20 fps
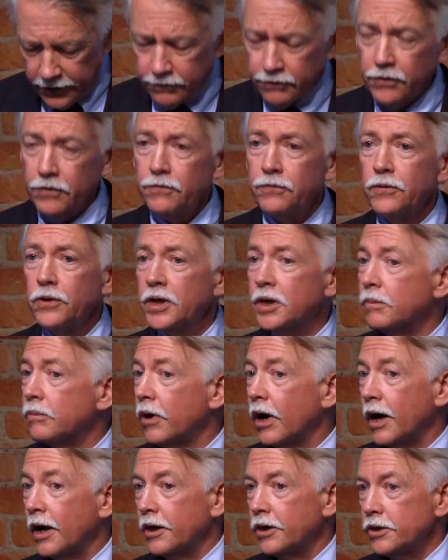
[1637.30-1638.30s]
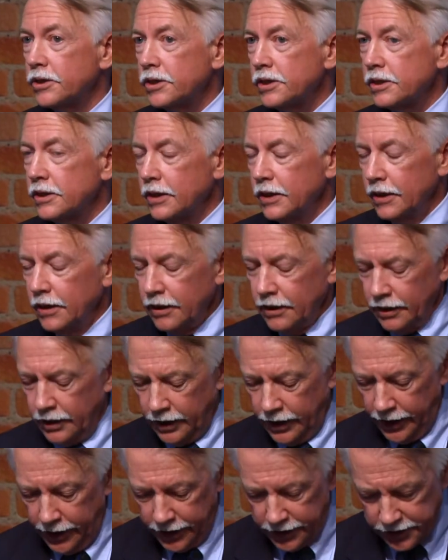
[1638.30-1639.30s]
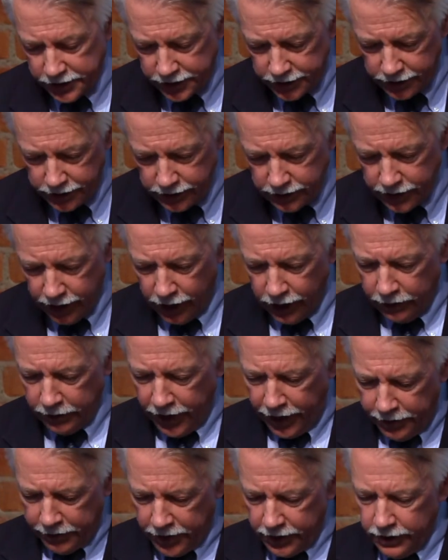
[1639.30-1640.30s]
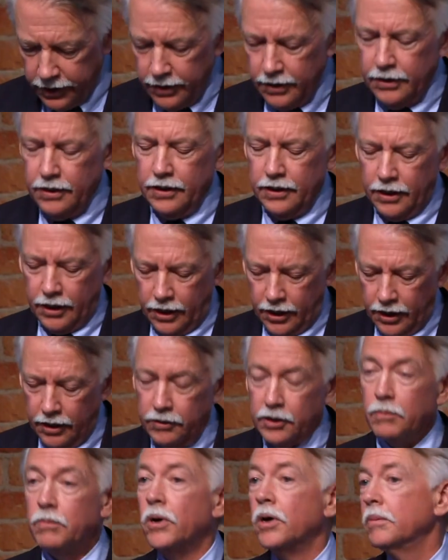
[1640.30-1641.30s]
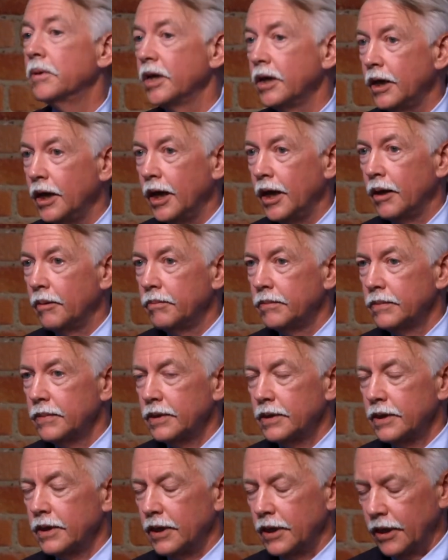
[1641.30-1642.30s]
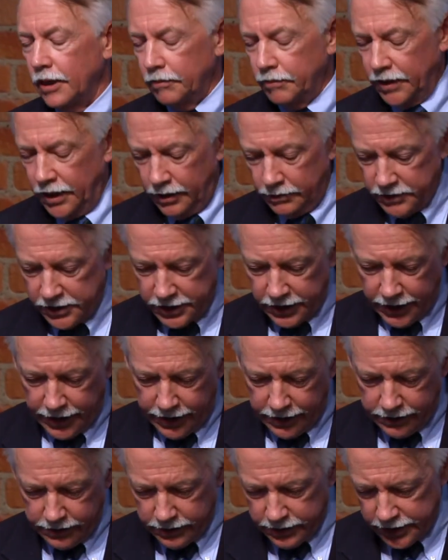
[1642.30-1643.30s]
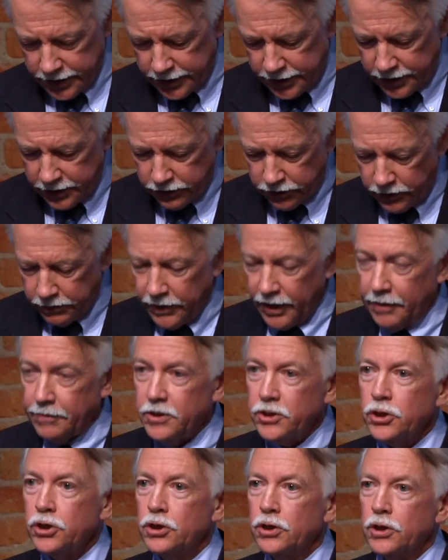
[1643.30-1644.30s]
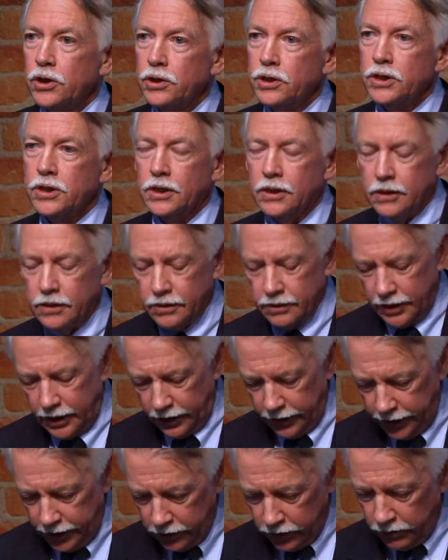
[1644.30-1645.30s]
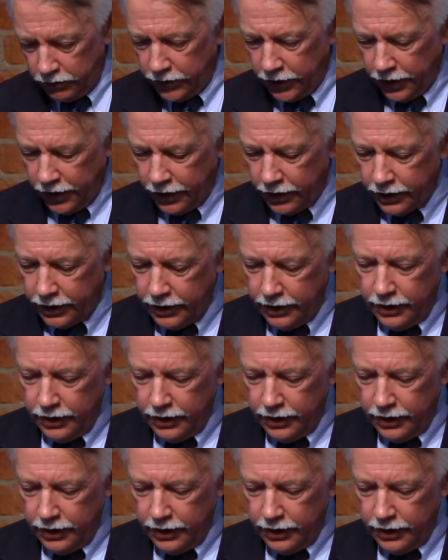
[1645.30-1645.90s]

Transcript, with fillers: for Freedom Riders in Anniston, Alabama, uh, the Birmingham uh, bomb site, 16th Street Baptist Church, and Kelly Ingram Park